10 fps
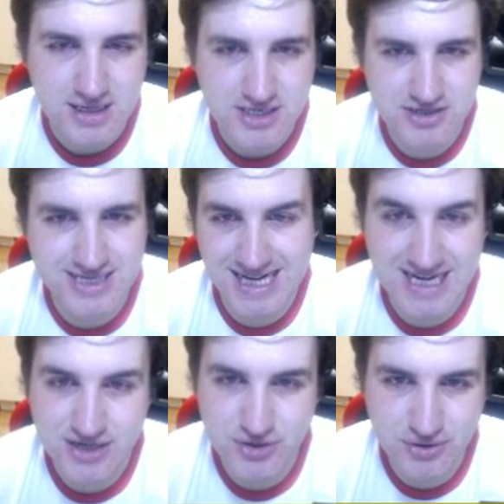just to get
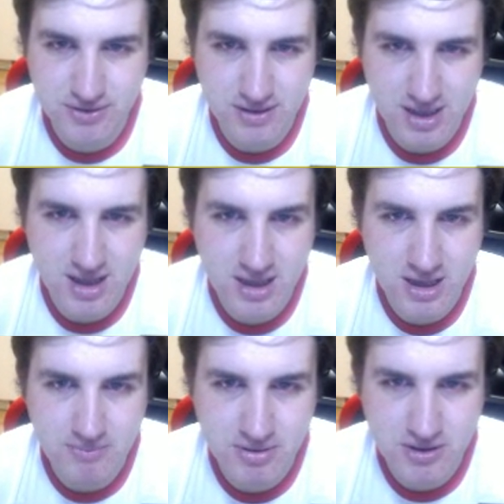it done?
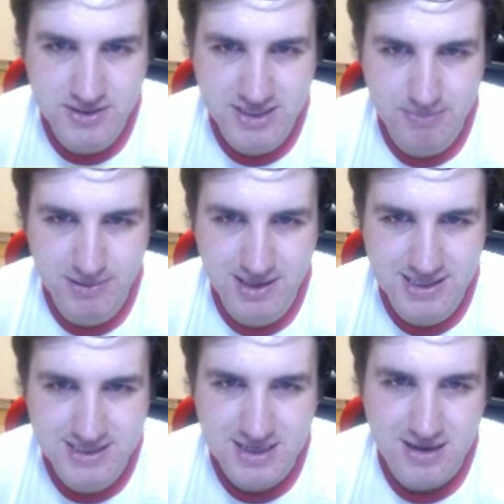Um, concept players.